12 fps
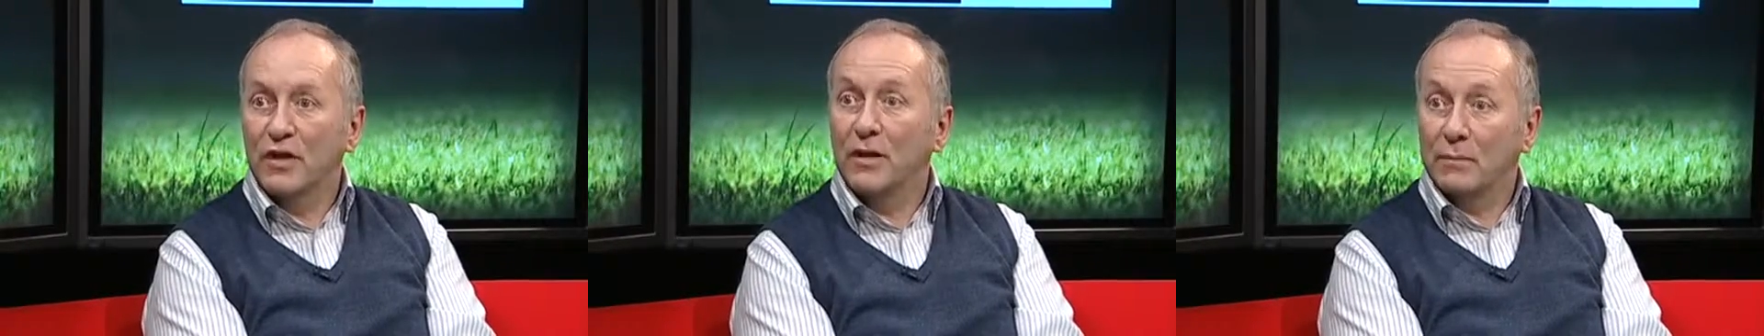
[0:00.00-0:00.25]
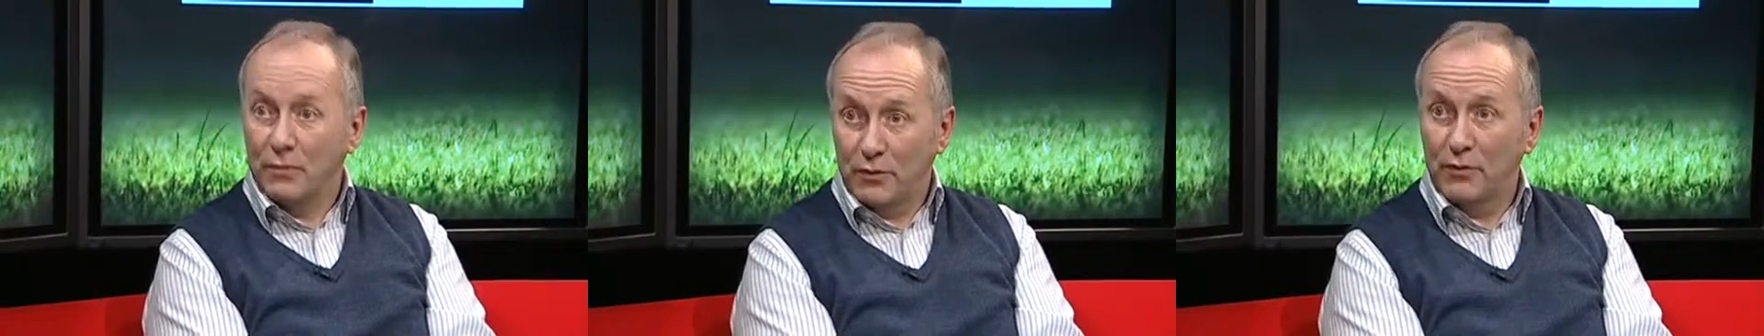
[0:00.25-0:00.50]

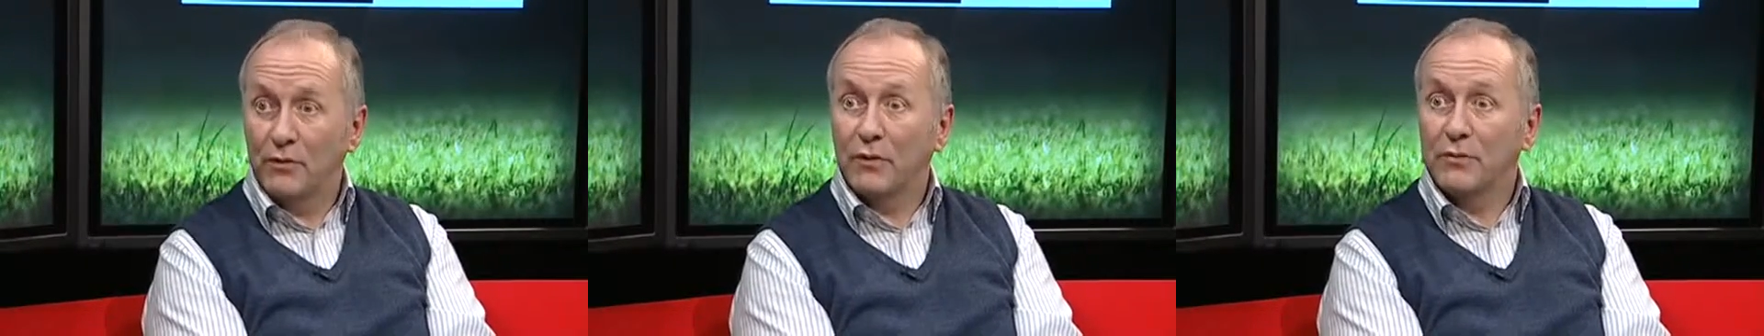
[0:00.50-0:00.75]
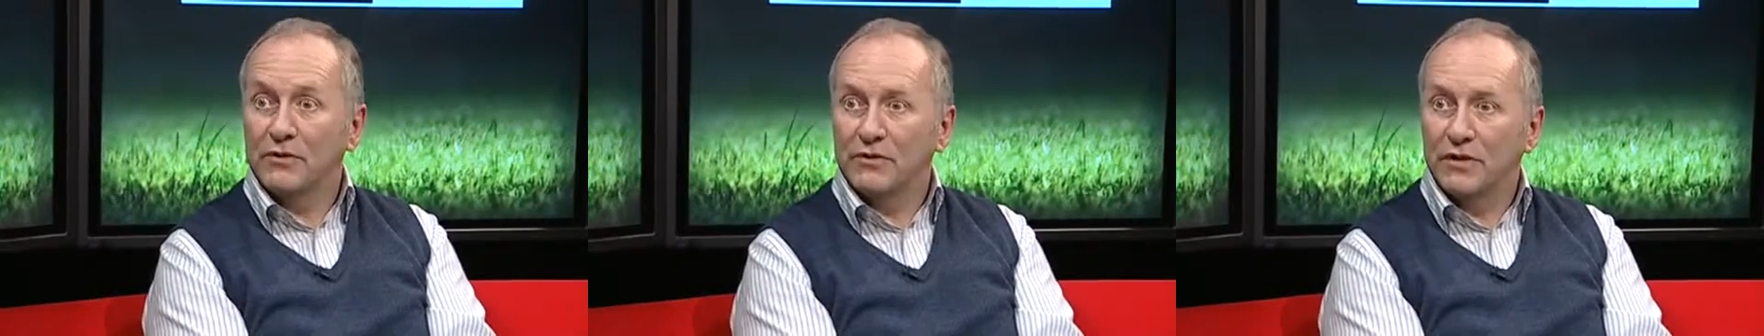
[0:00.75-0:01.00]
like Paul
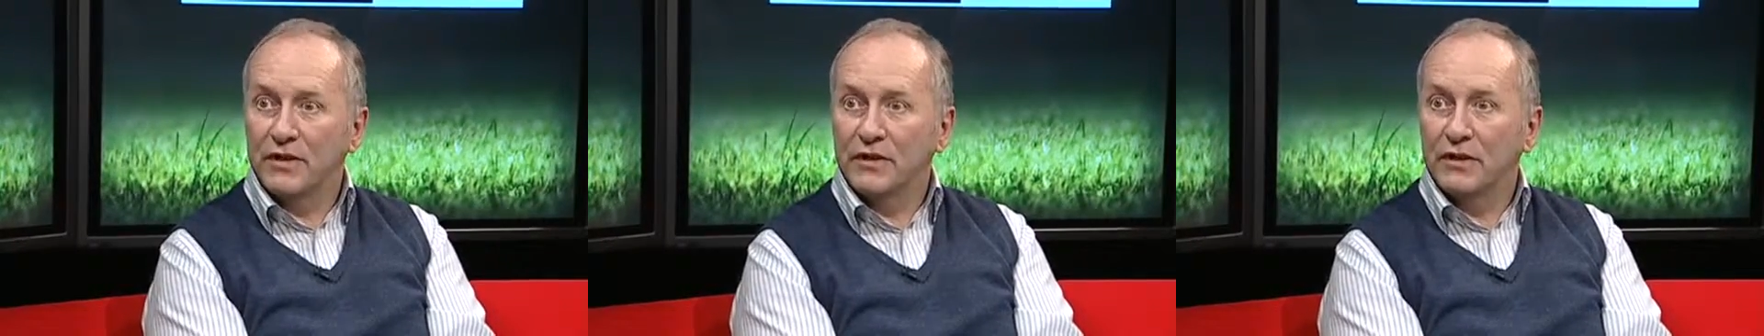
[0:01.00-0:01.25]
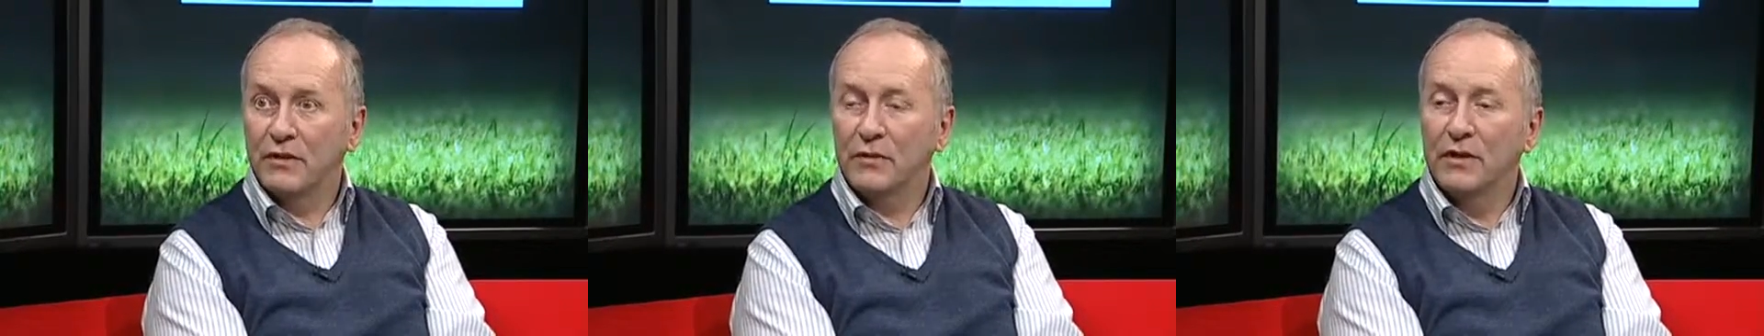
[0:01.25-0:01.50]
Robinson
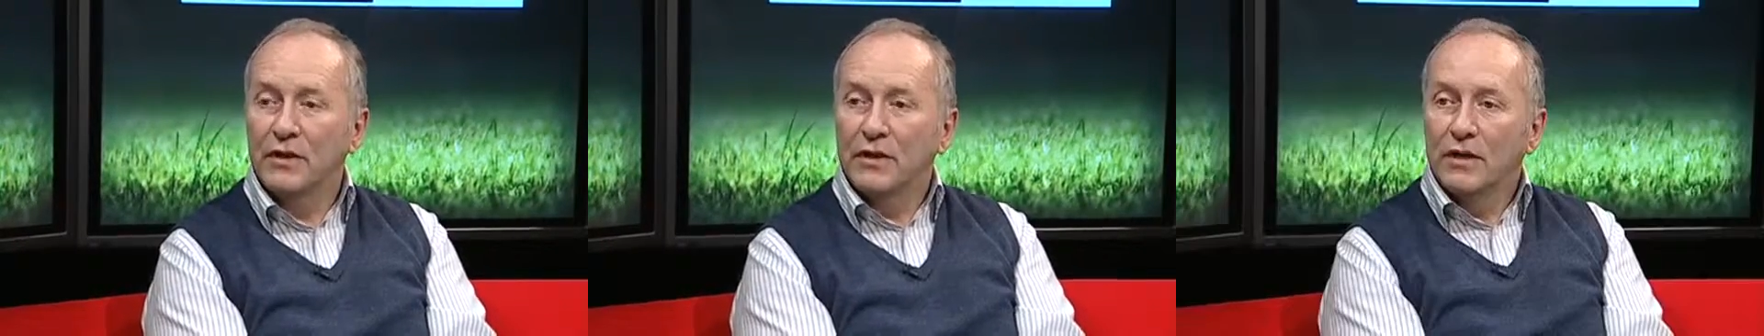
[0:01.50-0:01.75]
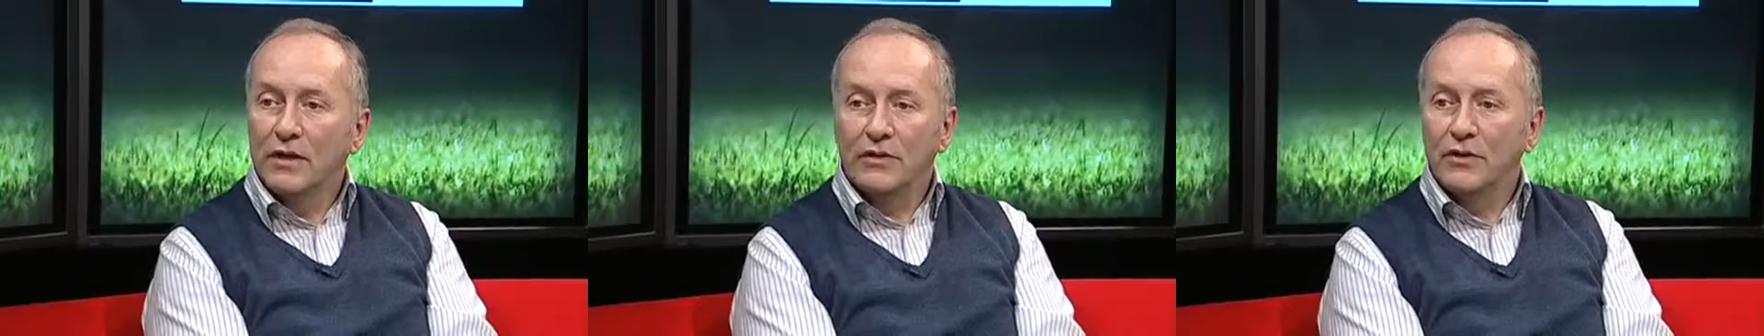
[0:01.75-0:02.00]
in goal,
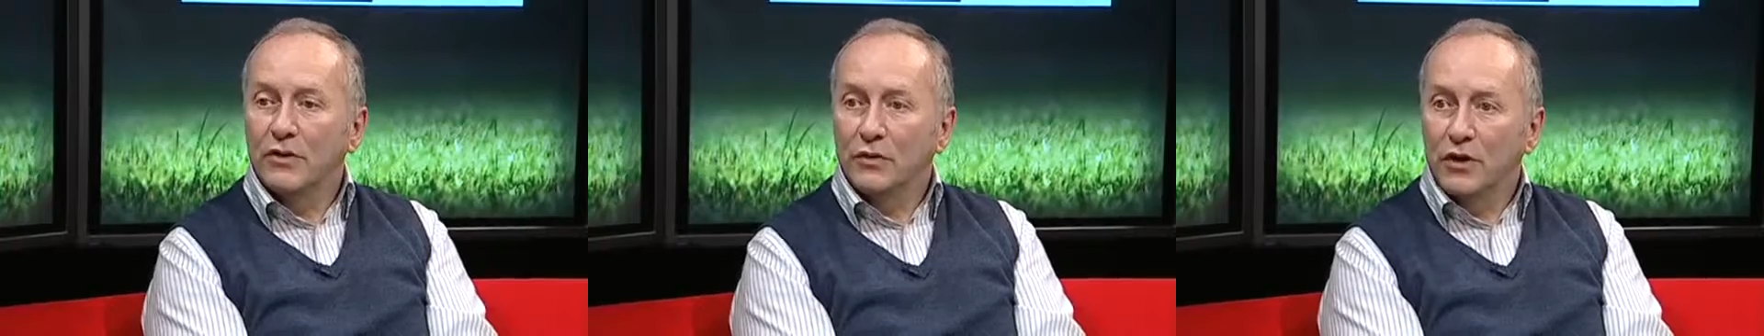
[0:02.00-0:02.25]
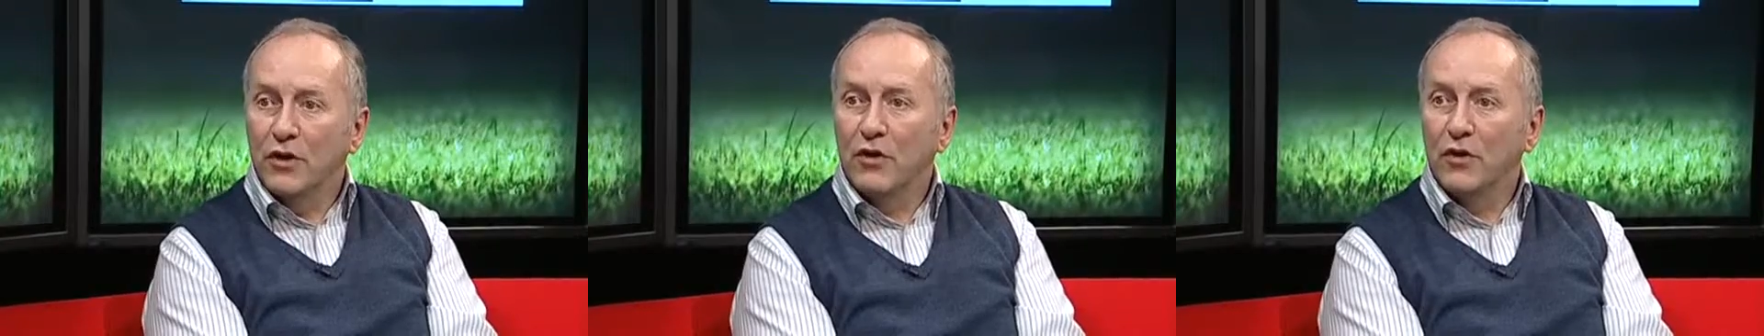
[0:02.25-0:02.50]
and
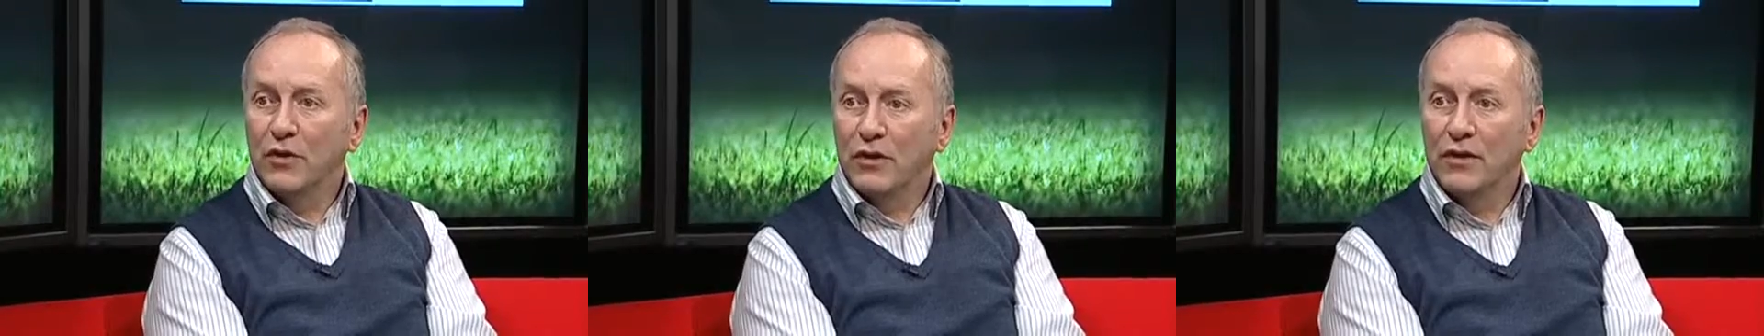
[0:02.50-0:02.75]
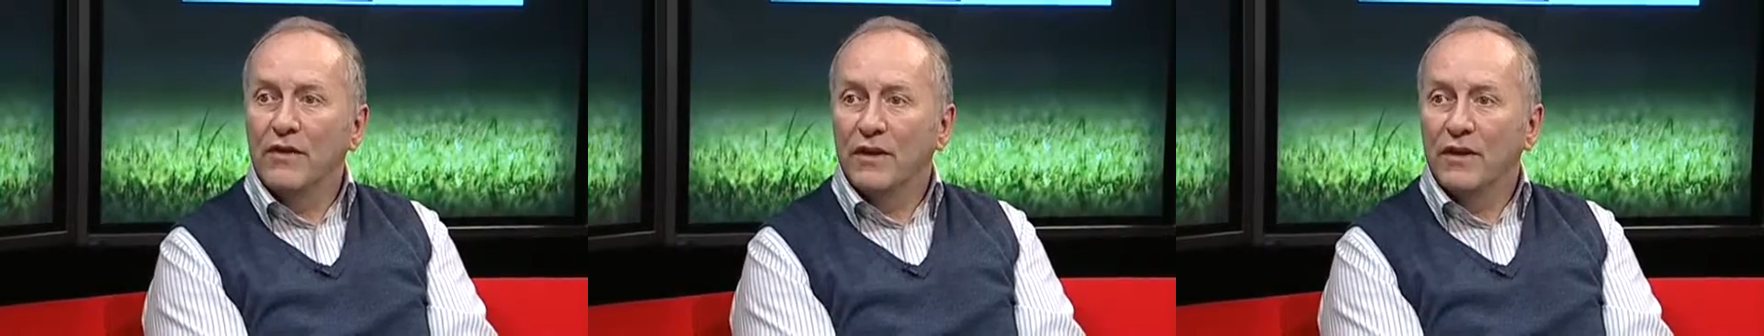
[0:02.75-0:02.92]
Junior Hoylett.